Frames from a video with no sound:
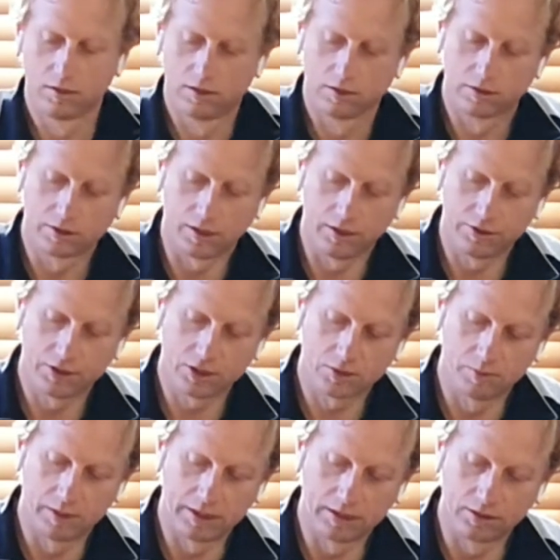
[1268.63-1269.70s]
So it just
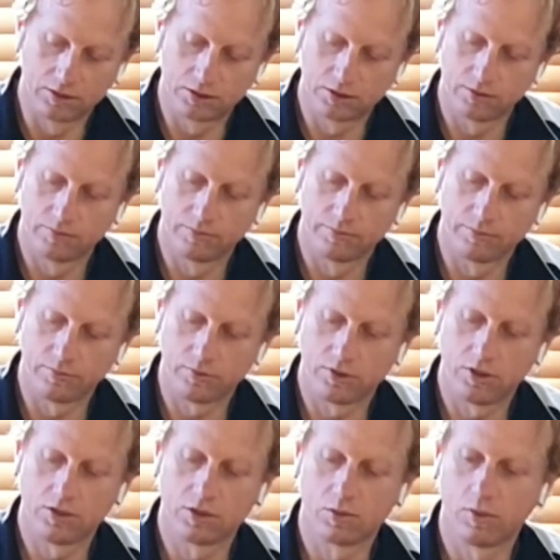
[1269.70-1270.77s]
means
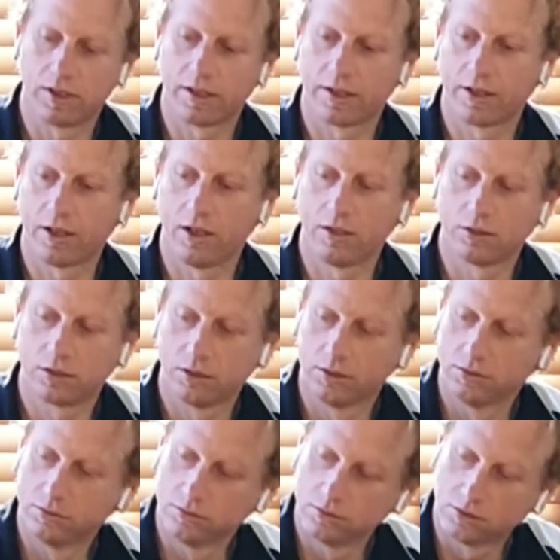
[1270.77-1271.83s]
using one of those
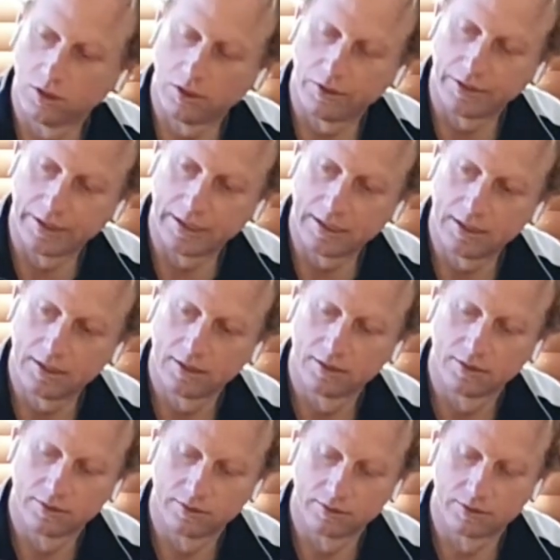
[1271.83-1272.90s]
on there
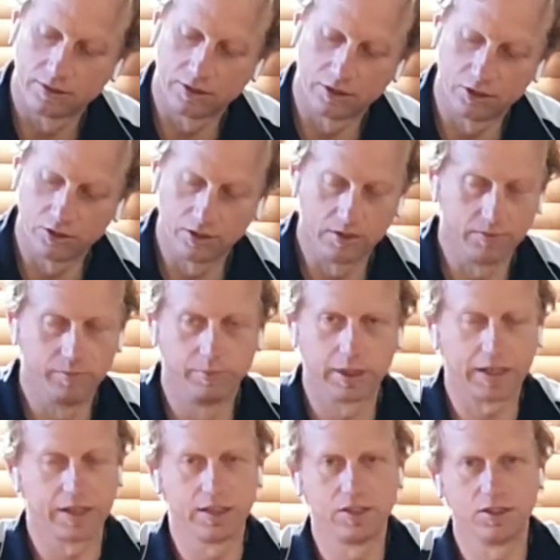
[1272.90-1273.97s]
to do your
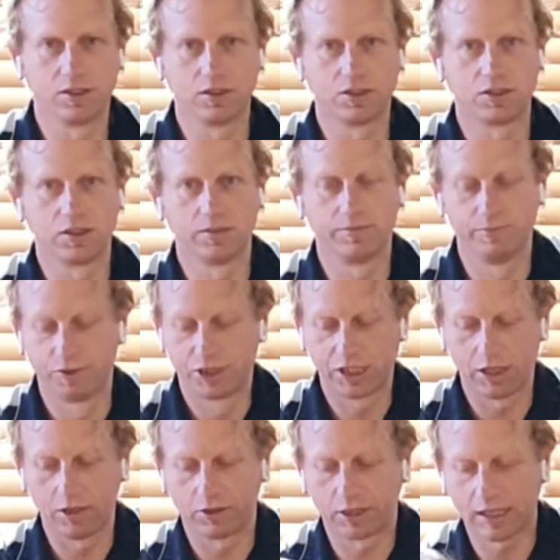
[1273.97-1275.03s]
butt hinges, your
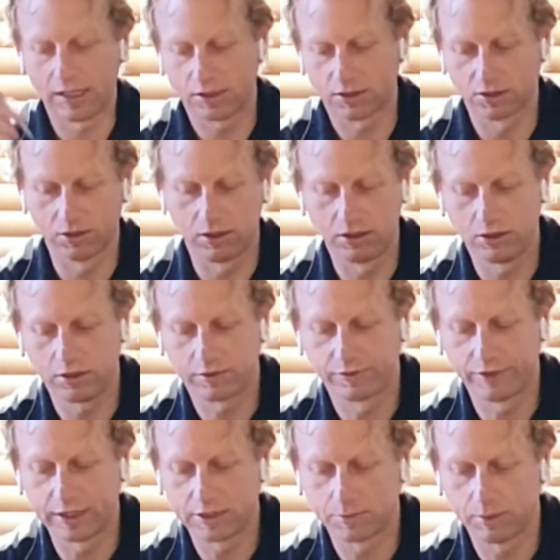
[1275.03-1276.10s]
shallow cuts like
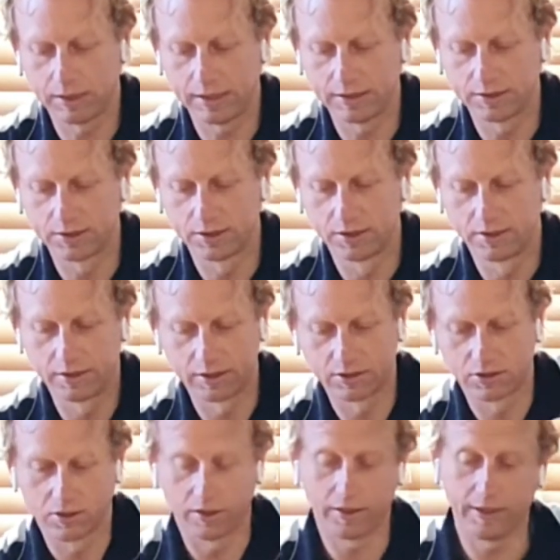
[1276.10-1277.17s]
face plates, things
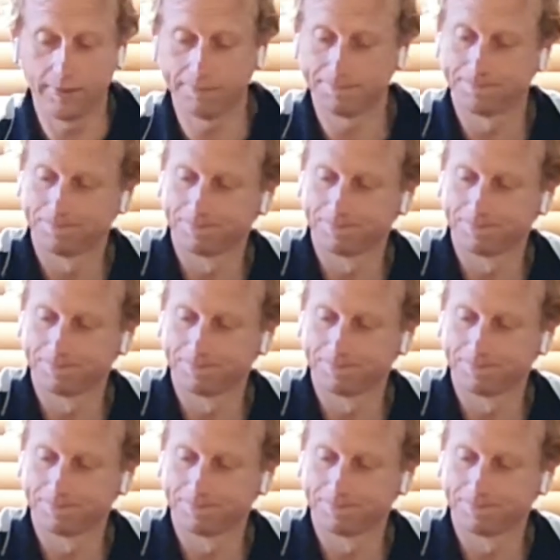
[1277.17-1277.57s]
like that.